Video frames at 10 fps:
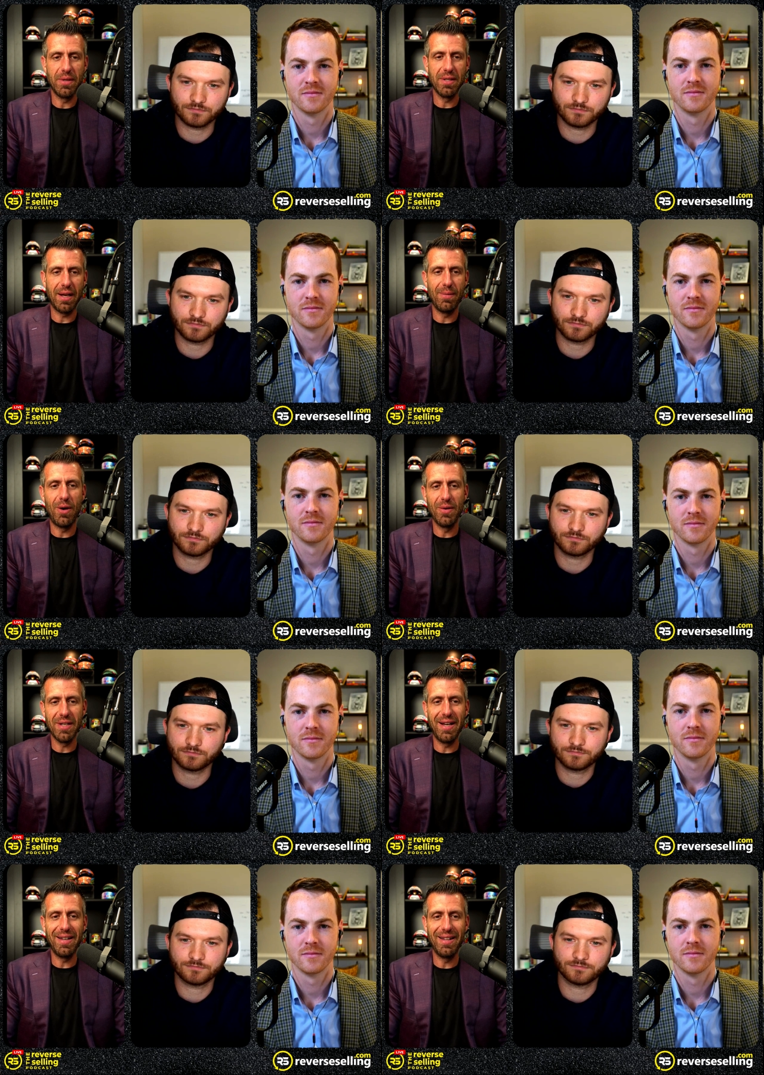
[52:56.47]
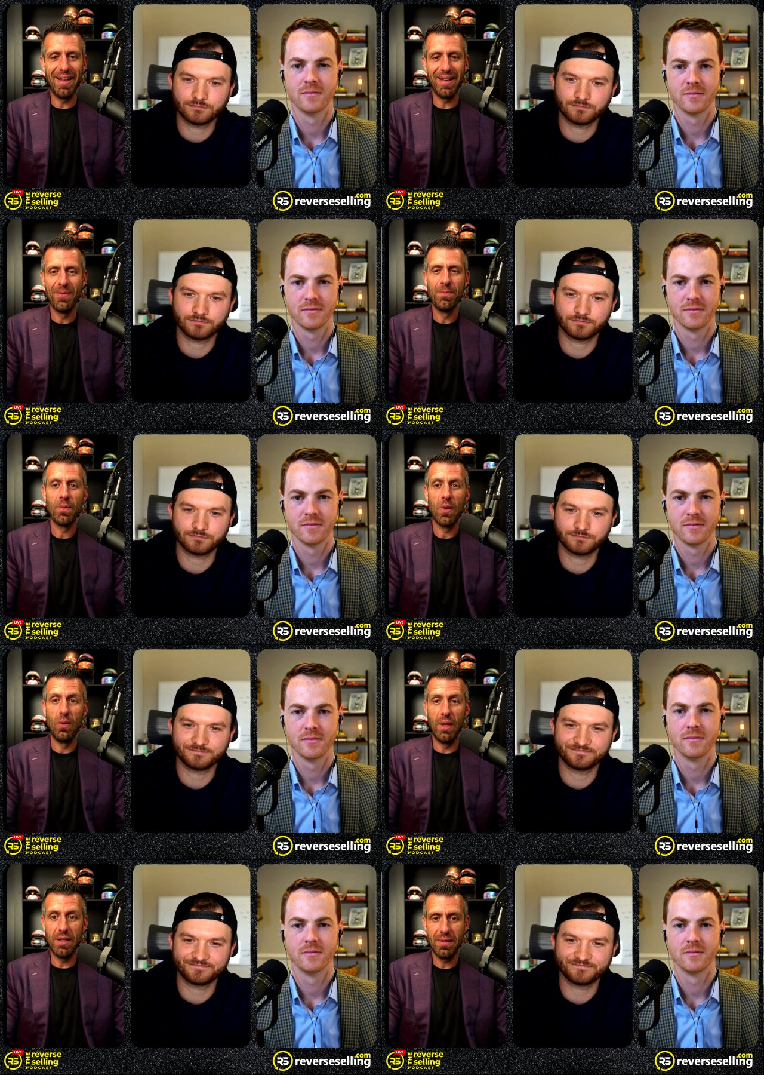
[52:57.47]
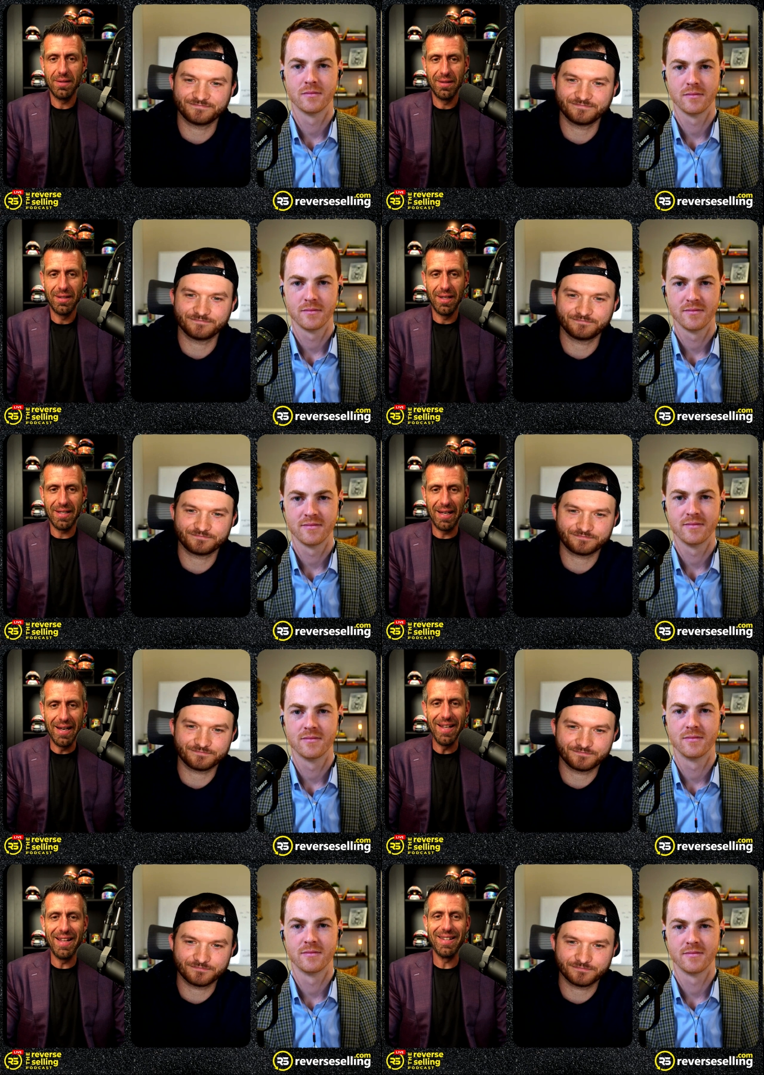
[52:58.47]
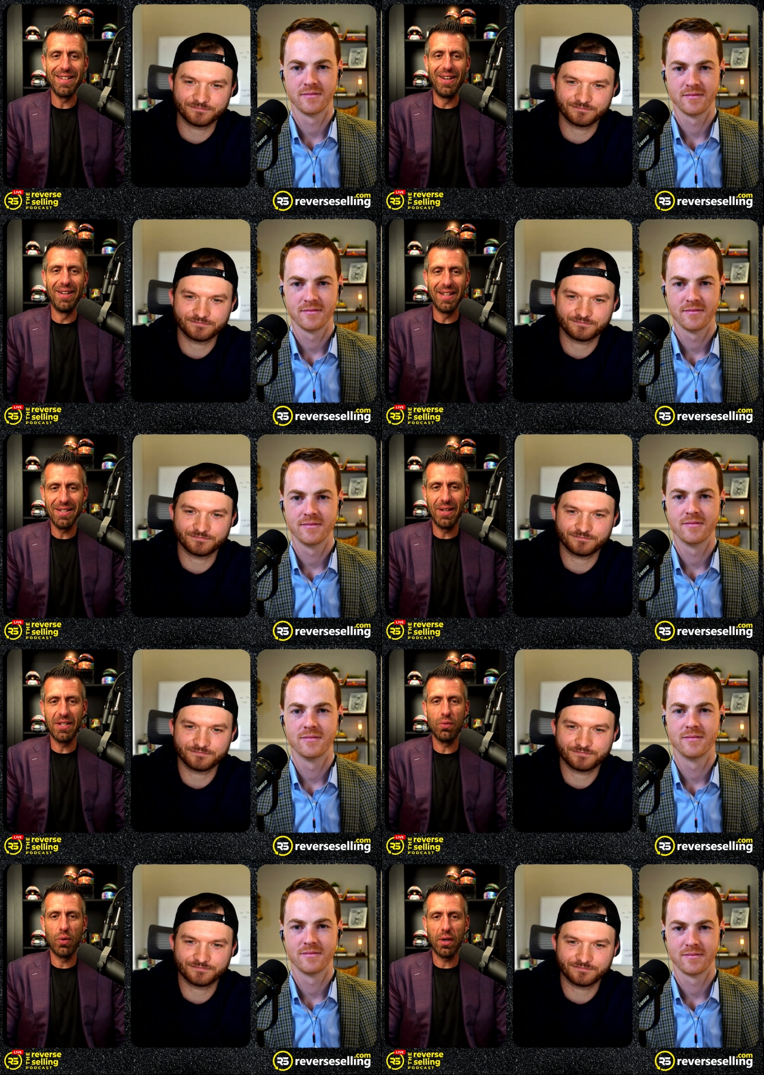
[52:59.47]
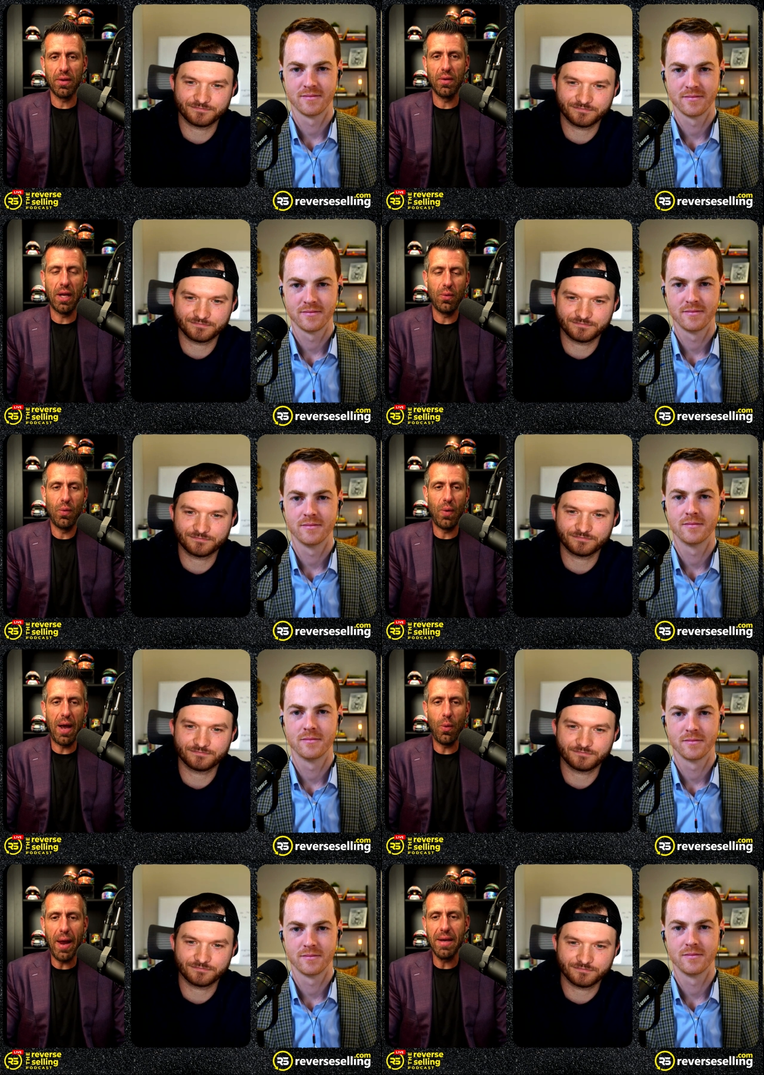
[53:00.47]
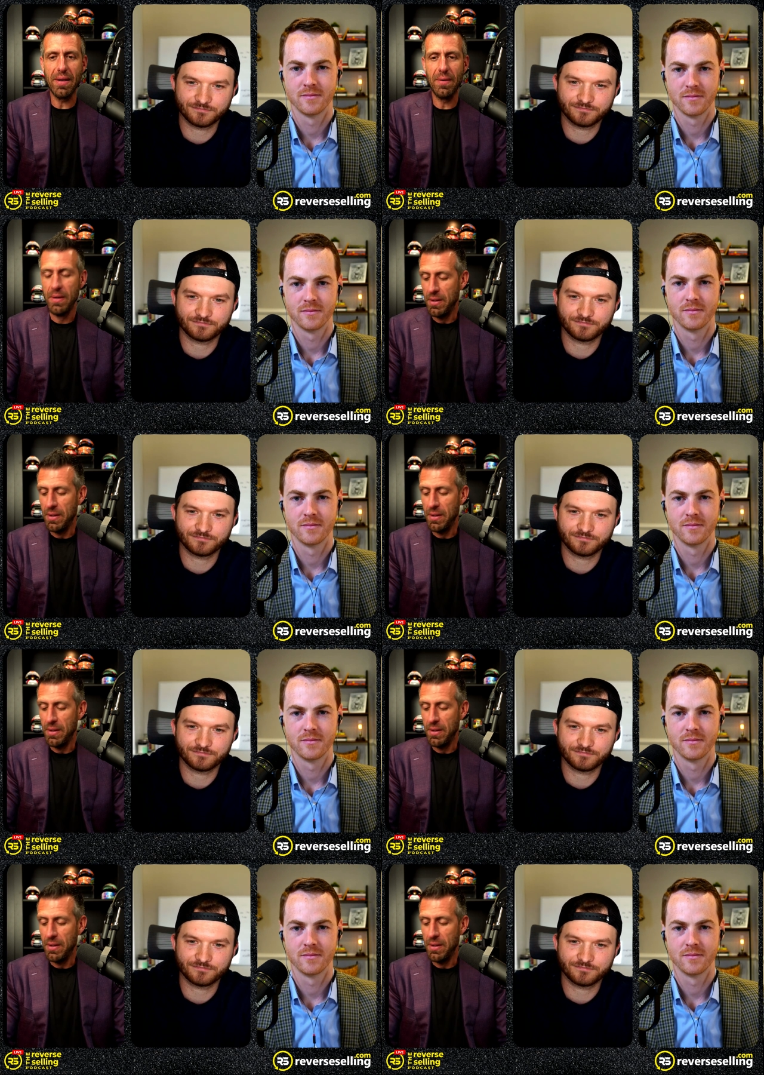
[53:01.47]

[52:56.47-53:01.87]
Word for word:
Speaker 1: It's like I'm always on you, like, well, let's let's get into this. You know, let's let's work. Like, why wait?